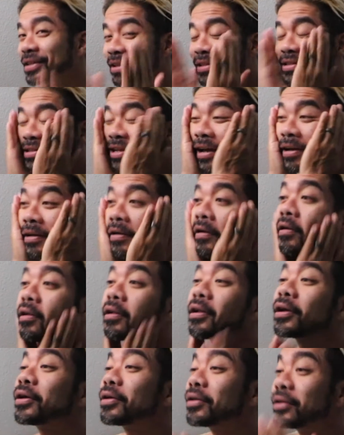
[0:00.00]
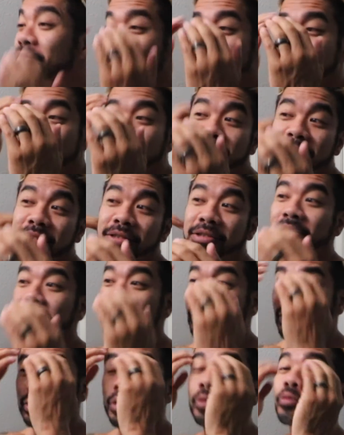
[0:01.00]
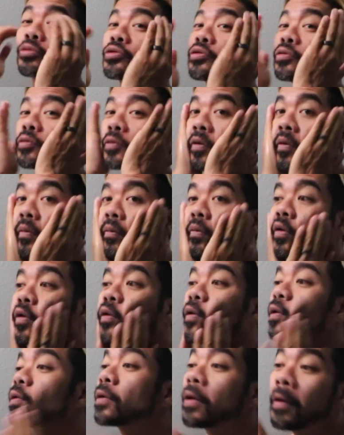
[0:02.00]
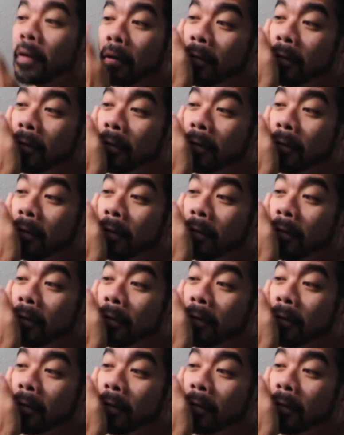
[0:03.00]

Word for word: just like hilarious because it's so true. Because